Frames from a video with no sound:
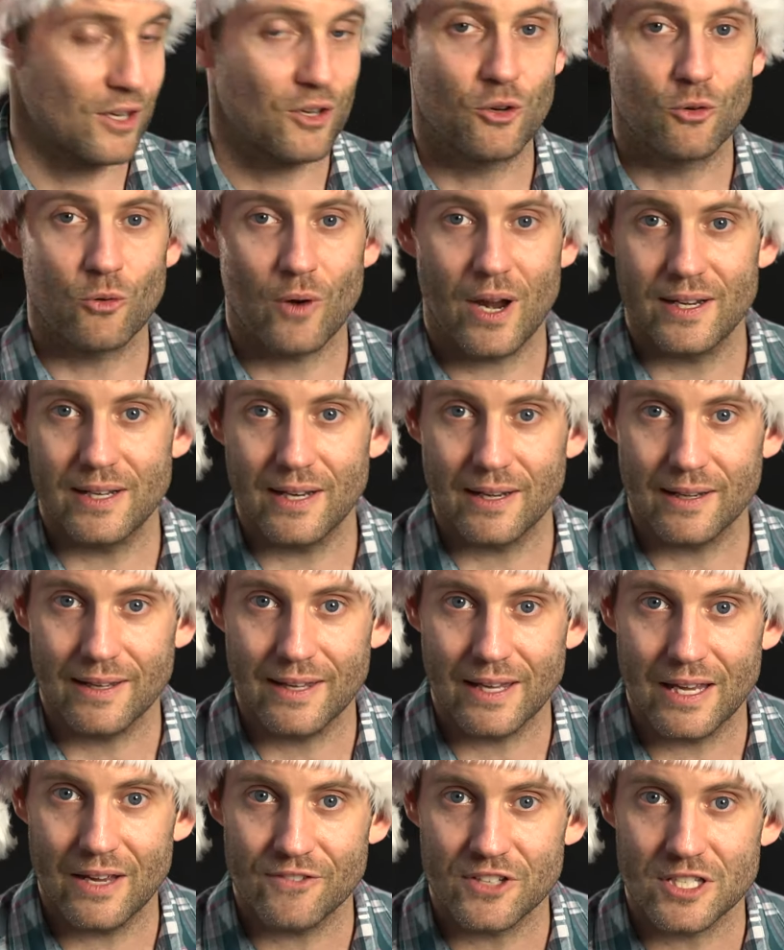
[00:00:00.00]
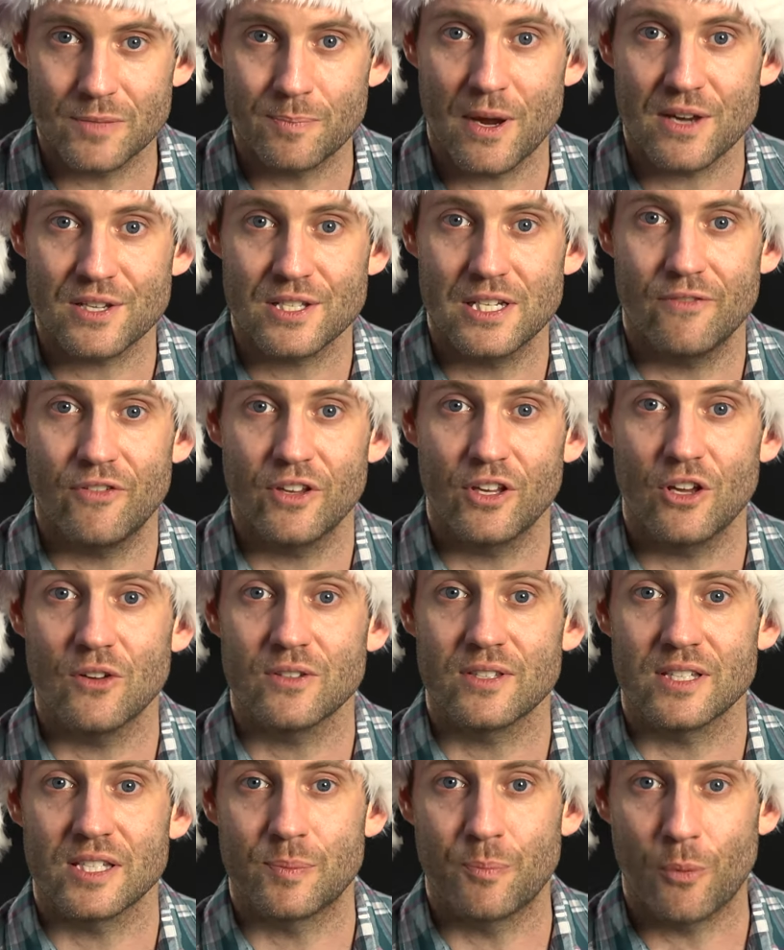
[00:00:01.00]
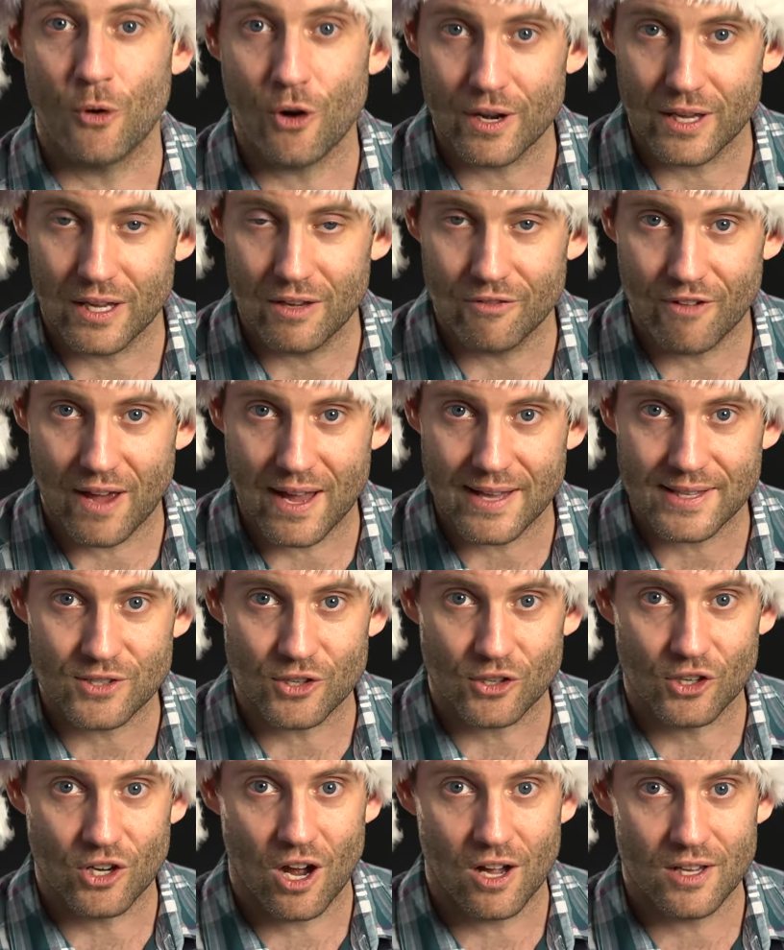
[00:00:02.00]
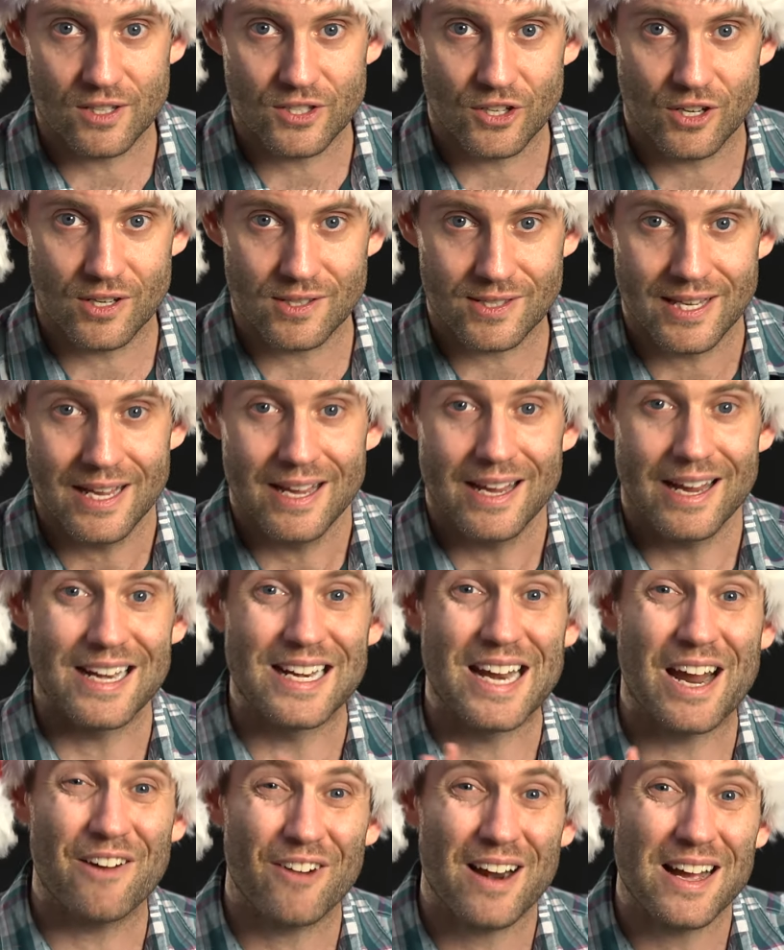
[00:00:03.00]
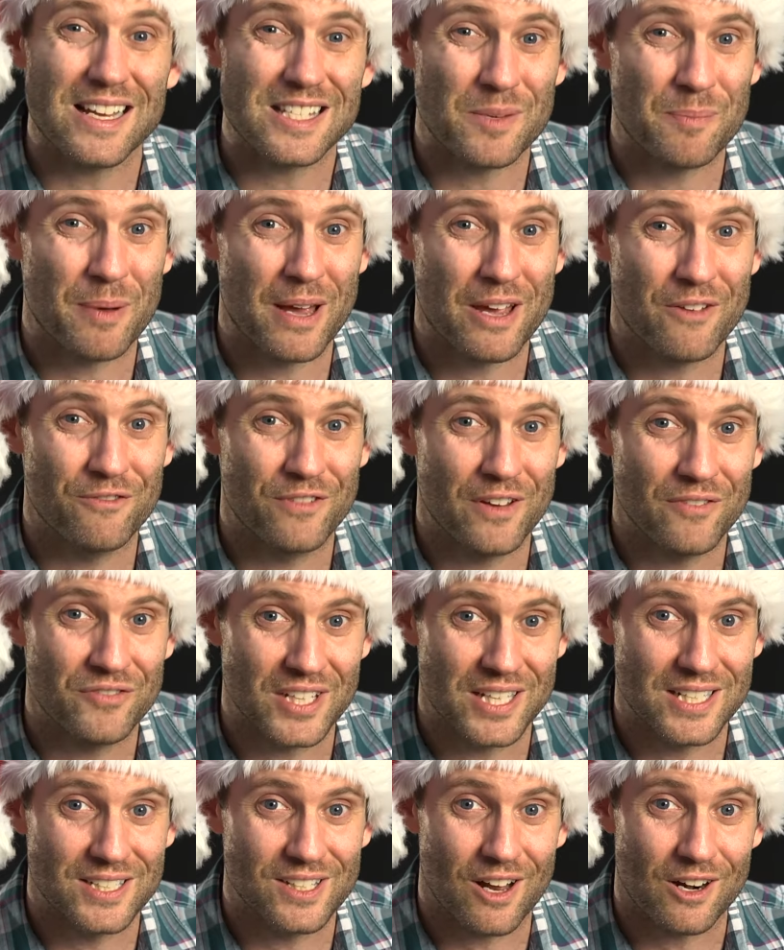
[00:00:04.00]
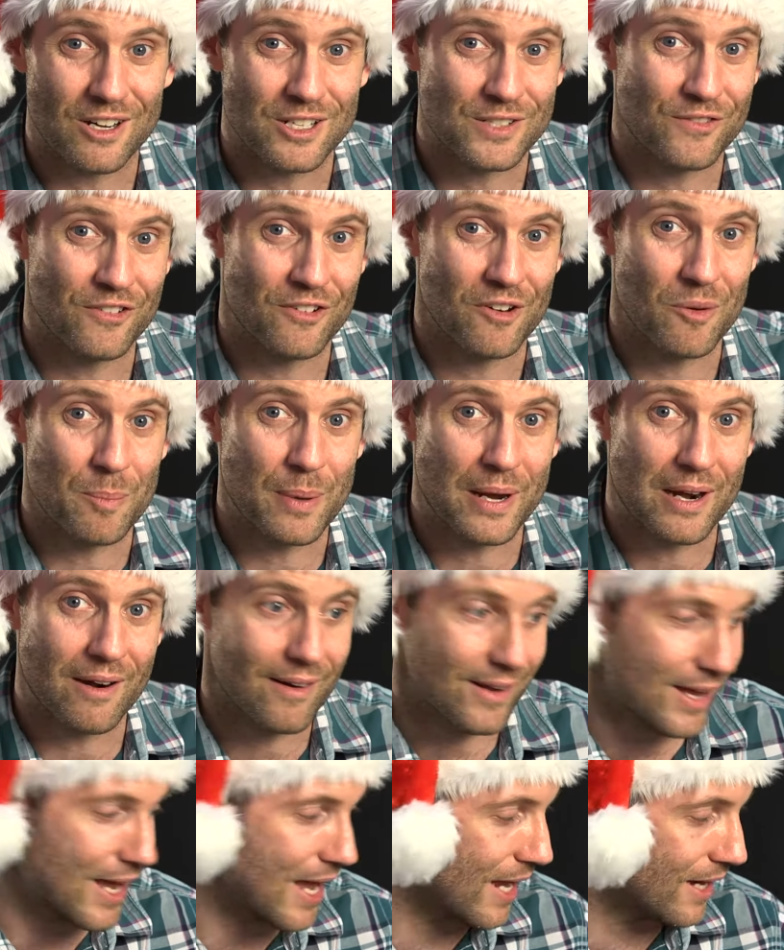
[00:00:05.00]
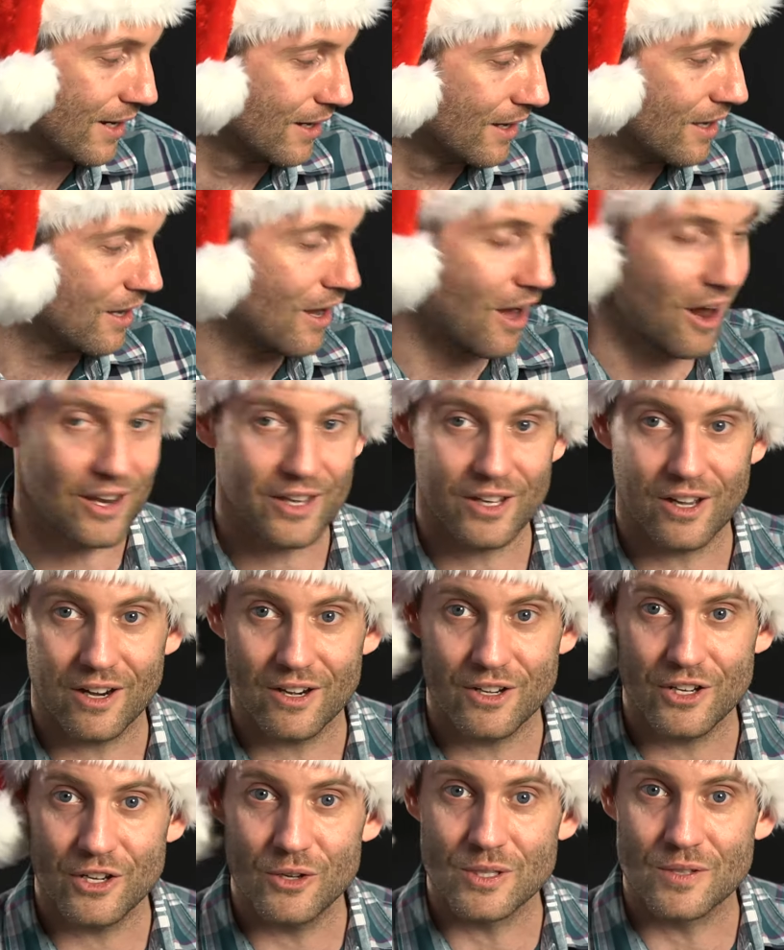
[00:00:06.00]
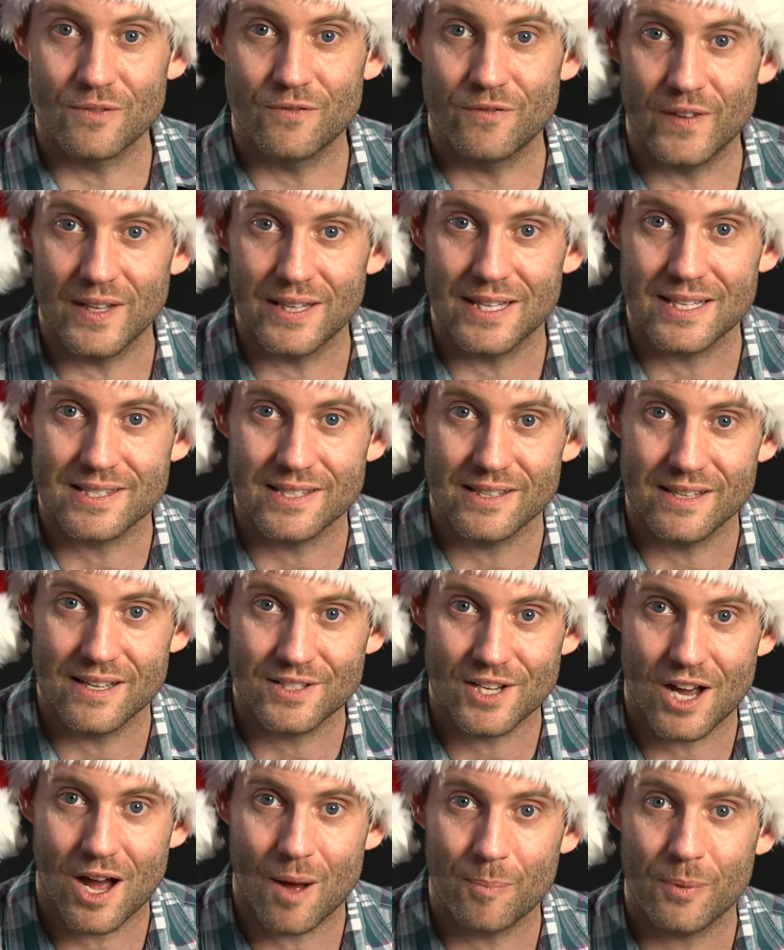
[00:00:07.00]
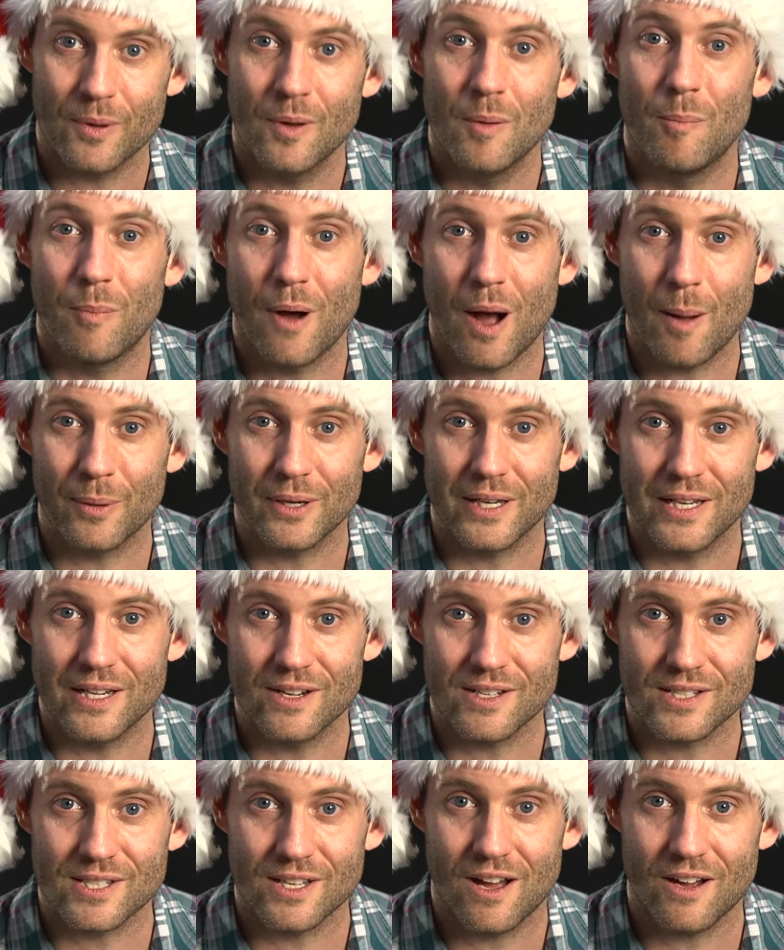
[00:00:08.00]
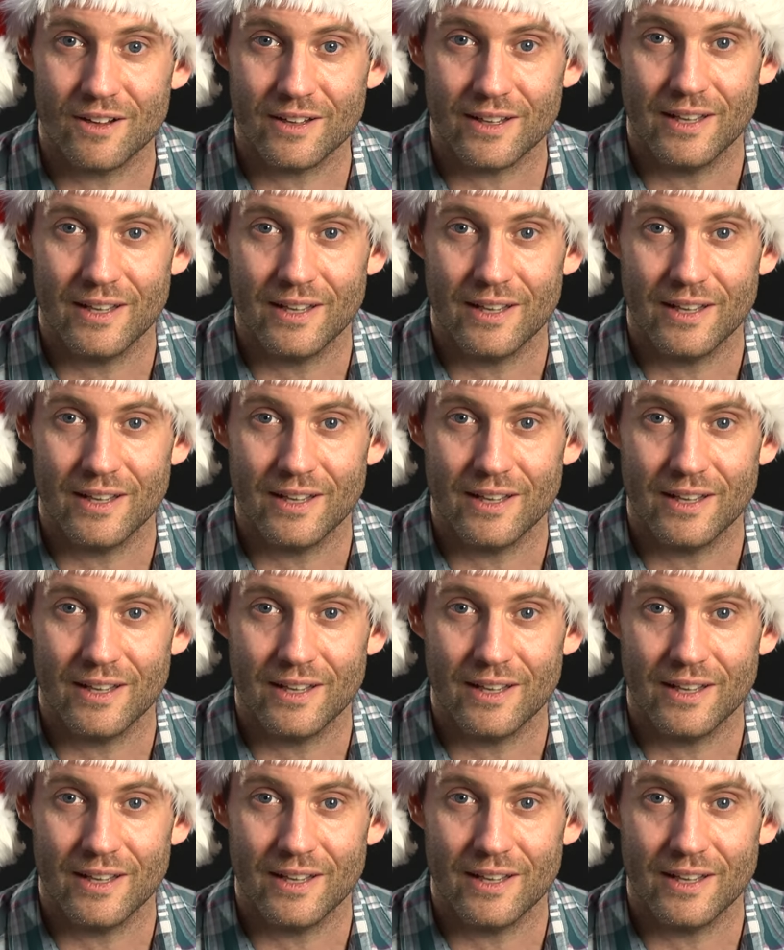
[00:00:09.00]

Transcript: a great little gift, especially if he goes to sporting events or concerts. He never has to pay fifteen dollars for a beer again. All you gotta do is fill this to the top, pop it in your sock,